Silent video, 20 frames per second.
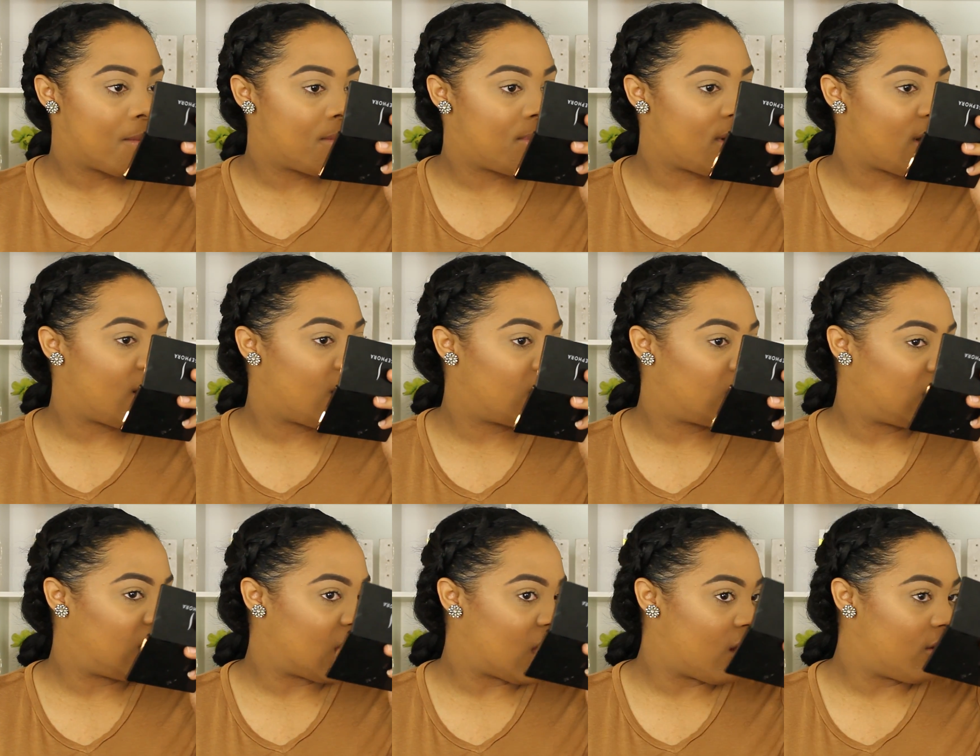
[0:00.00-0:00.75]

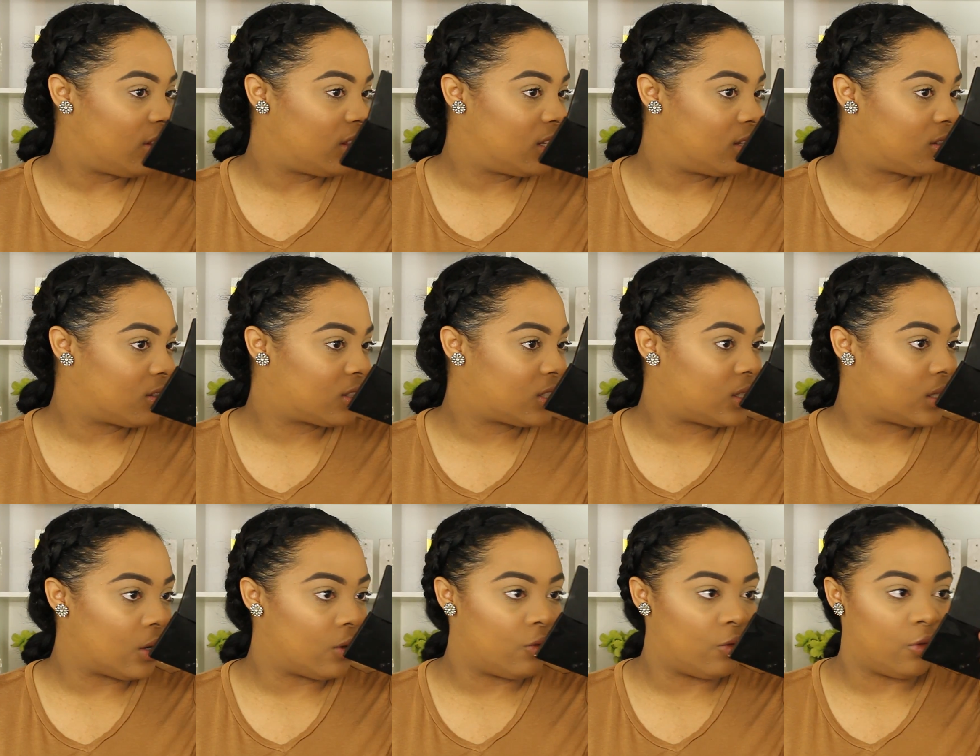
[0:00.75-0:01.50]
But yeah, everything
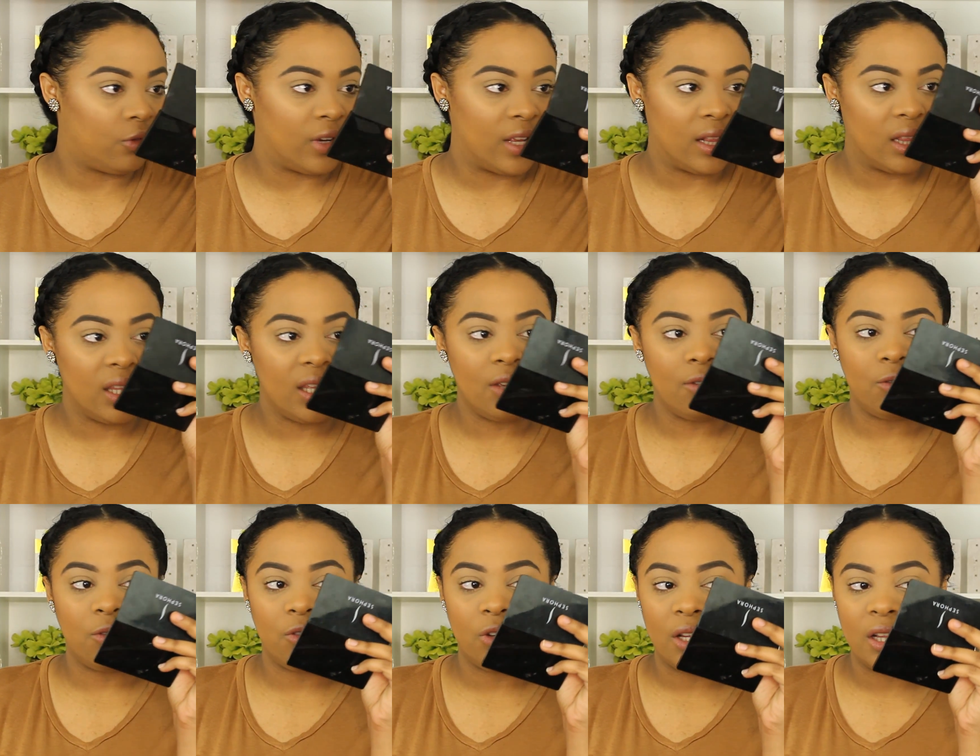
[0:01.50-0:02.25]
looks
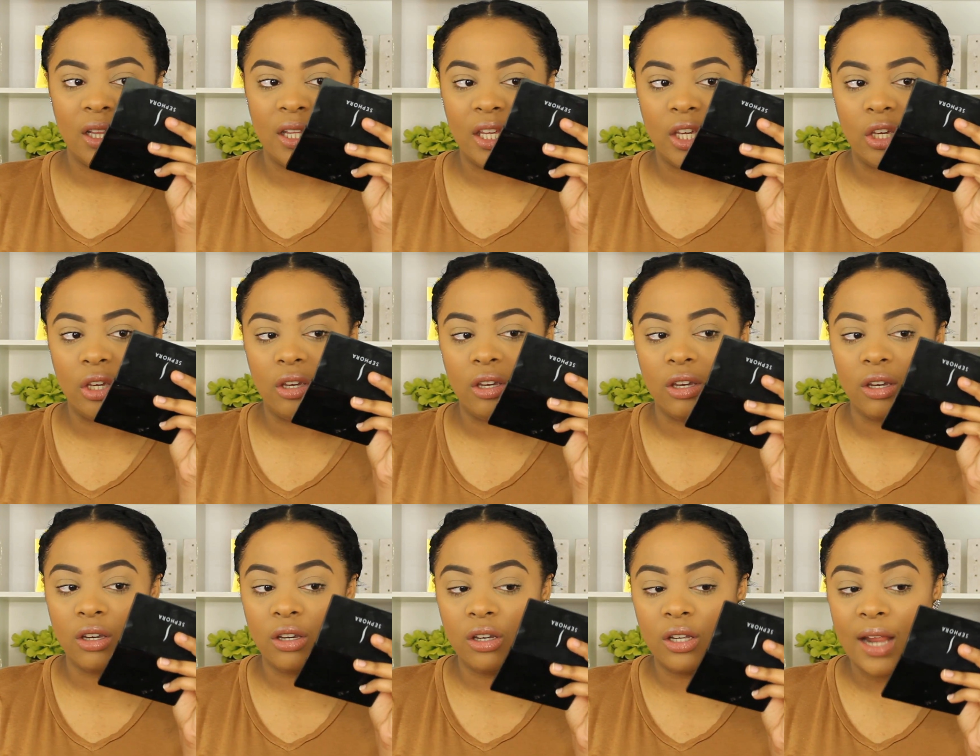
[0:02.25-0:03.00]
really, really
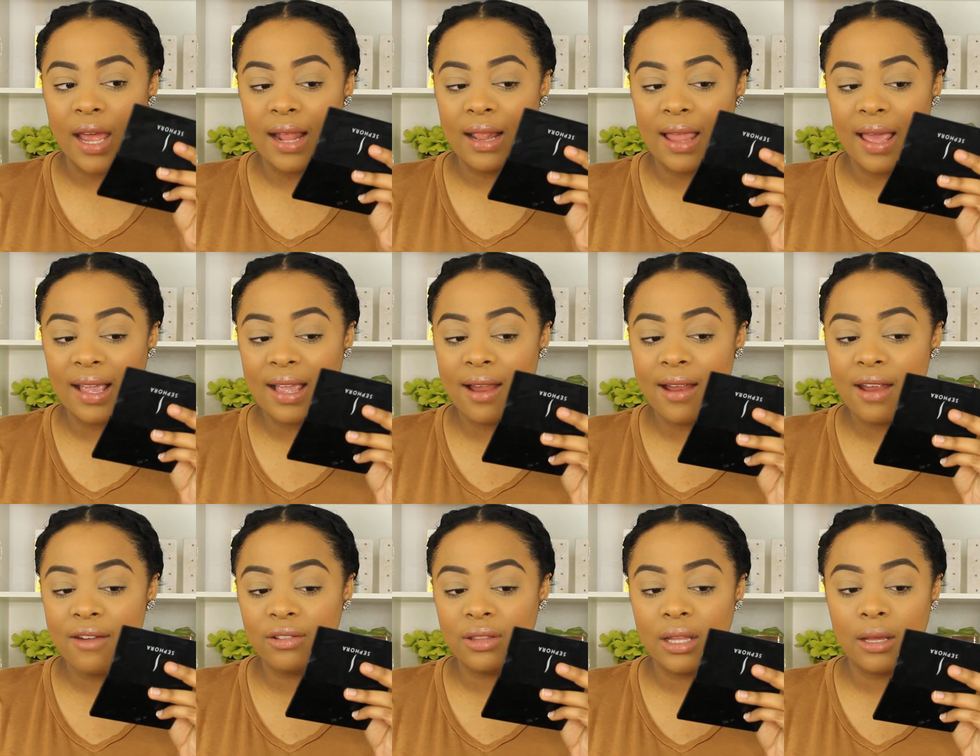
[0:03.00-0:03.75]
good. I like how
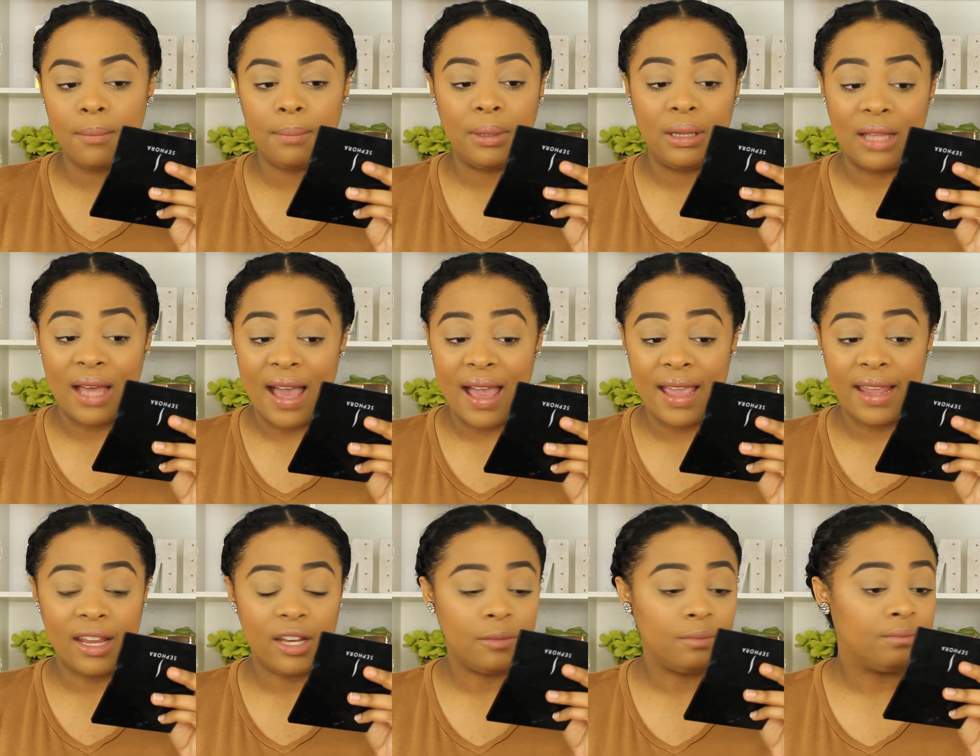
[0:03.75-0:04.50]
everything
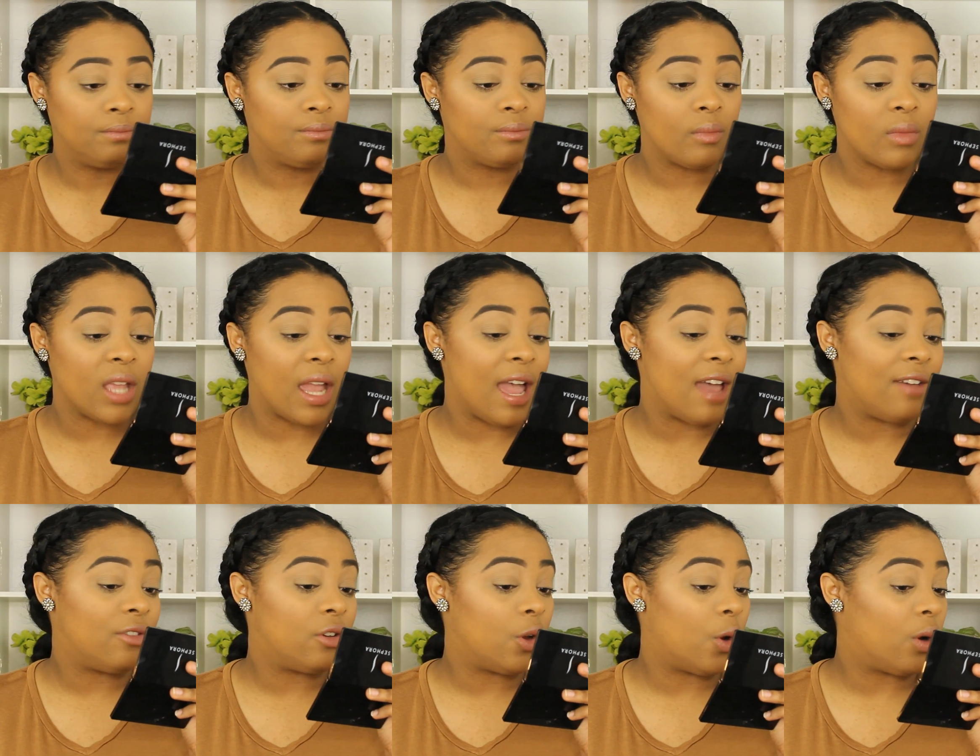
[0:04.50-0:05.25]
applied. I
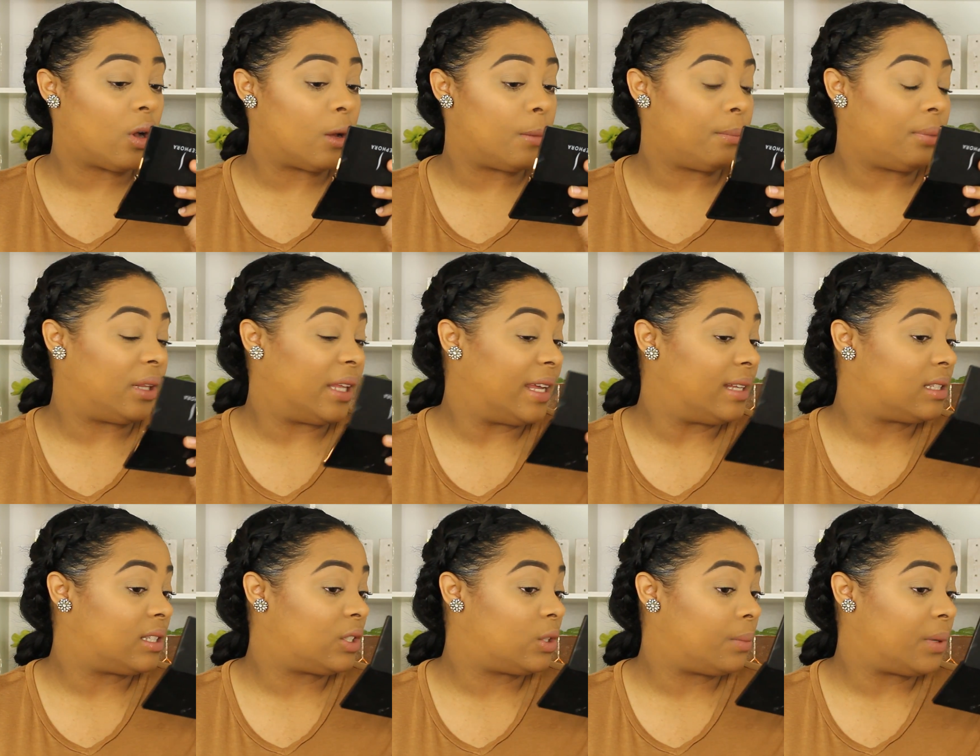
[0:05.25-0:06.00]
have no
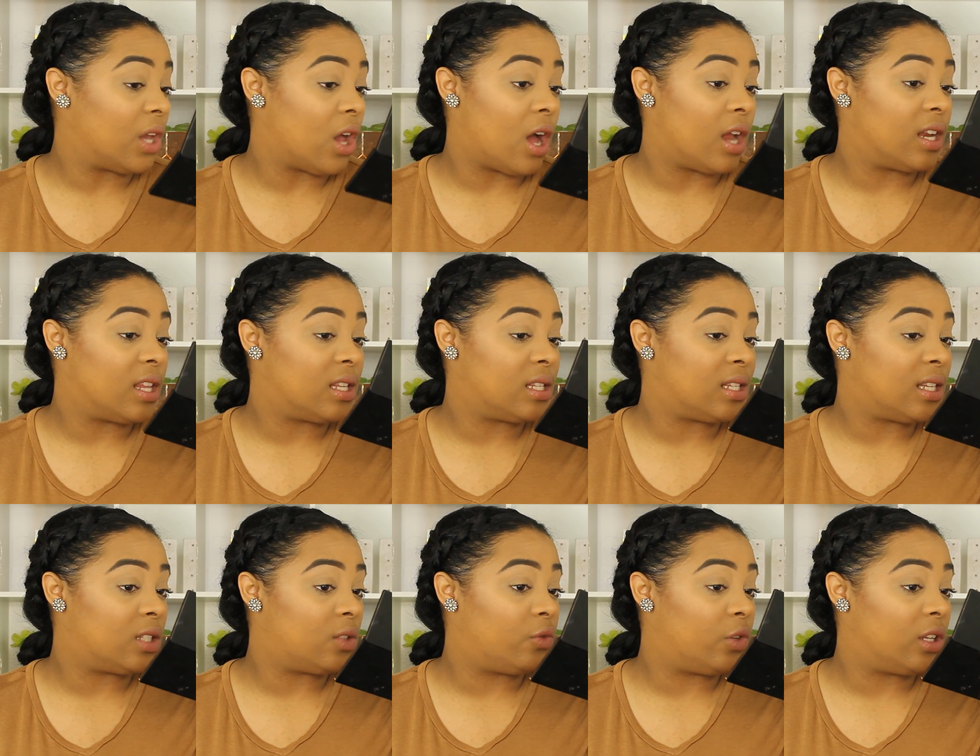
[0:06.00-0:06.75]
complaints, to be honest.
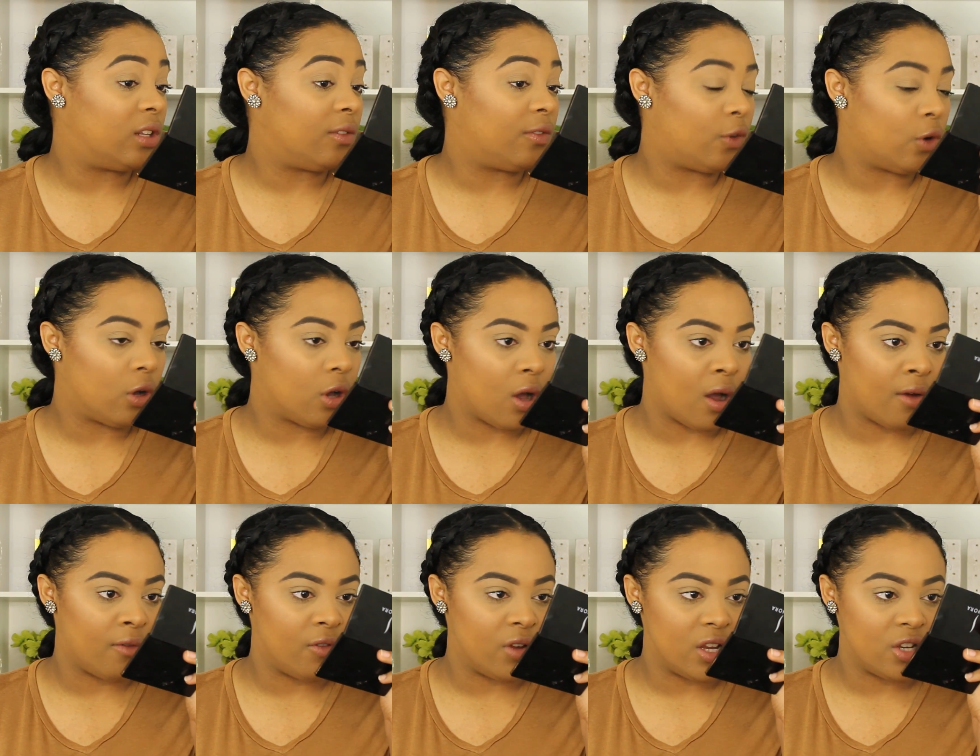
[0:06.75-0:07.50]
It's really full
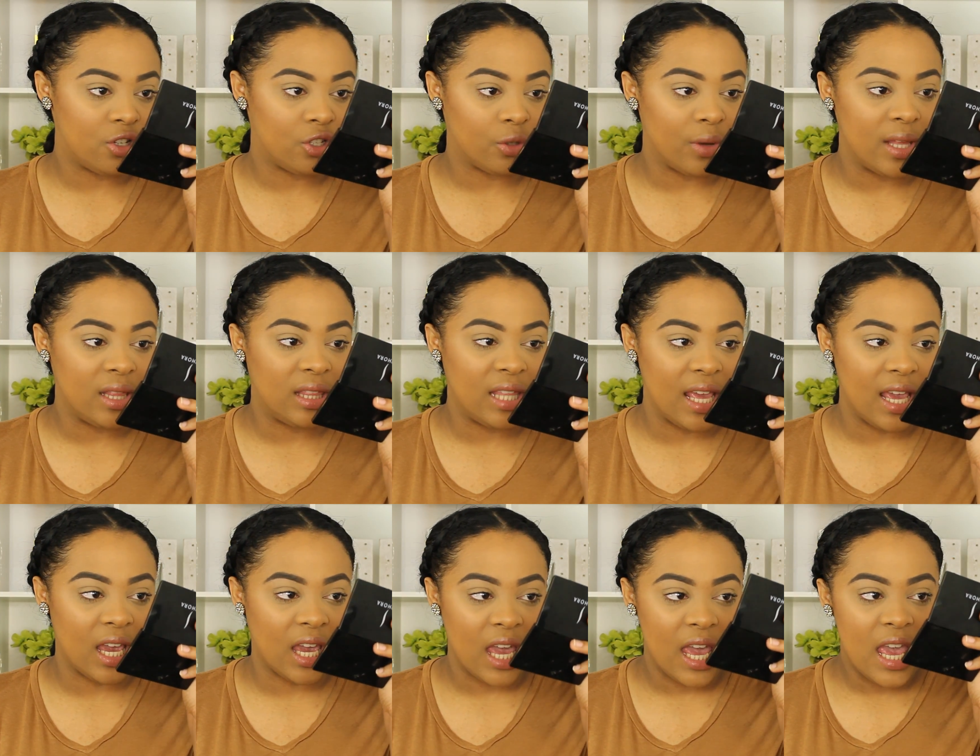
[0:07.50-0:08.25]
coverage, so I
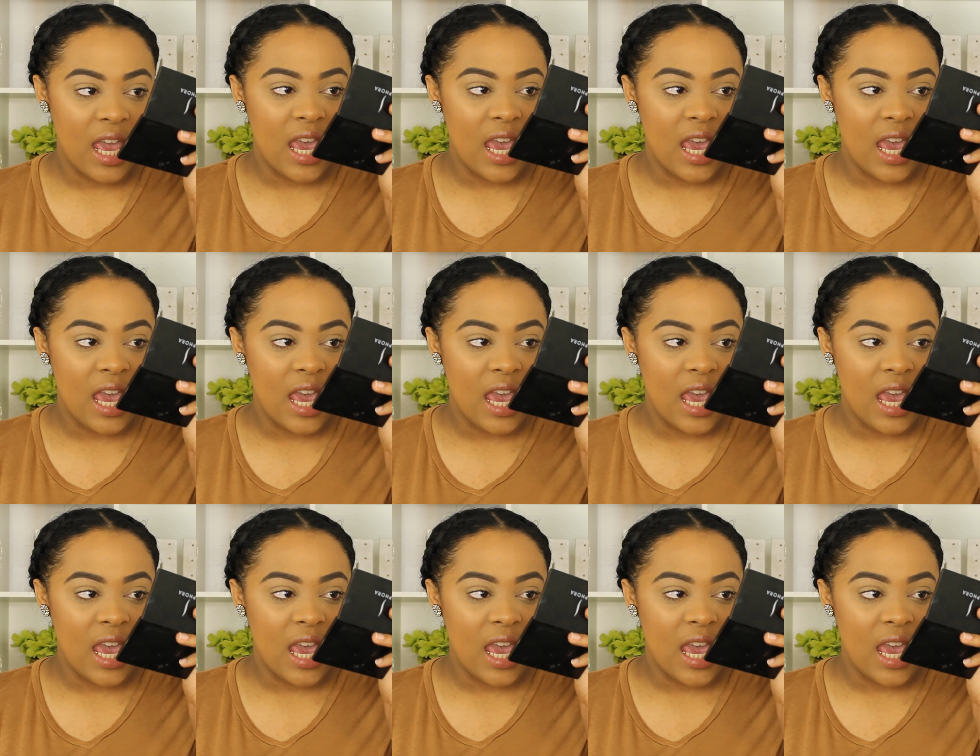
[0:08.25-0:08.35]
think